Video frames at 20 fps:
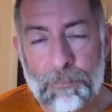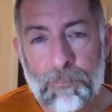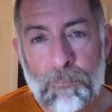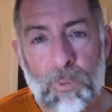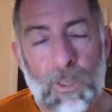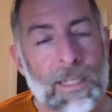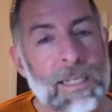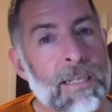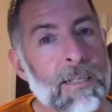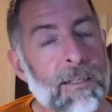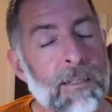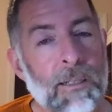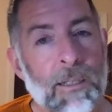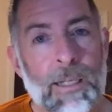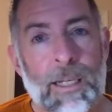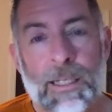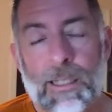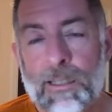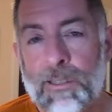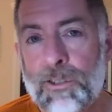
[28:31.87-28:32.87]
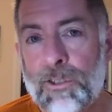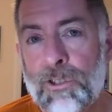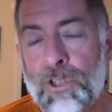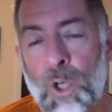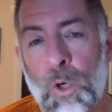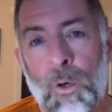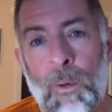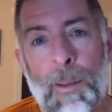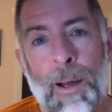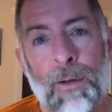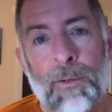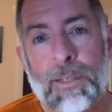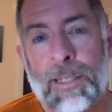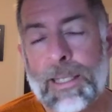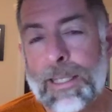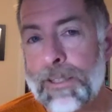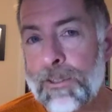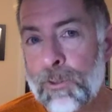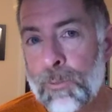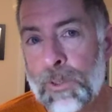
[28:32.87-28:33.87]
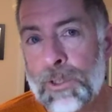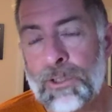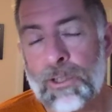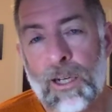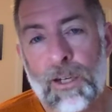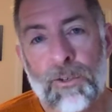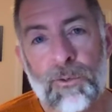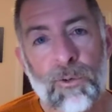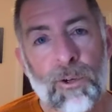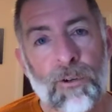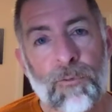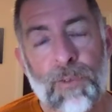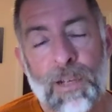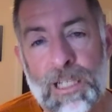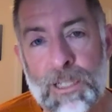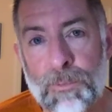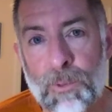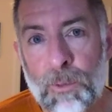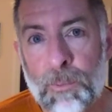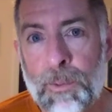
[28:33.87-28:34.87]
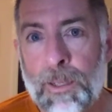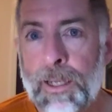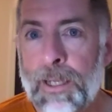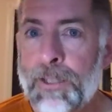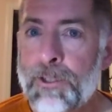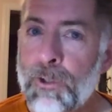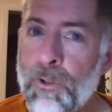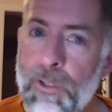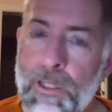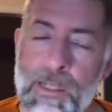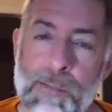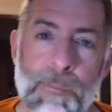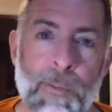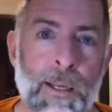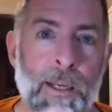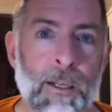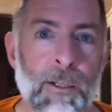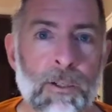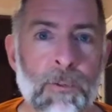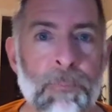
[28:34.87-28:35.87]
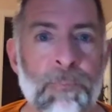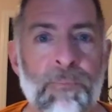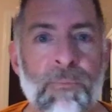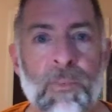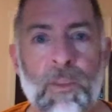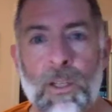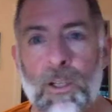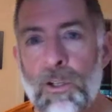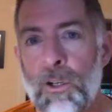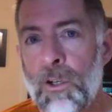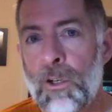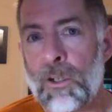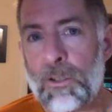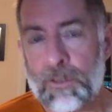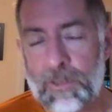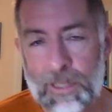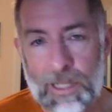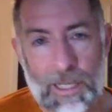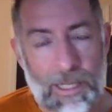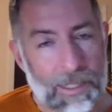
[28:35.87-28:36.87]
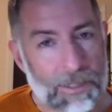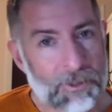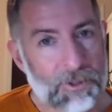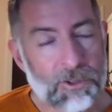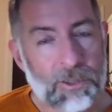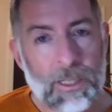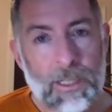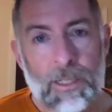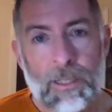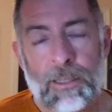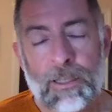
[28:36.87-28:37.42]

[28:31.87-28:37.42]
Please let us know about needs. Reach out through our Facebook page or email, call, text.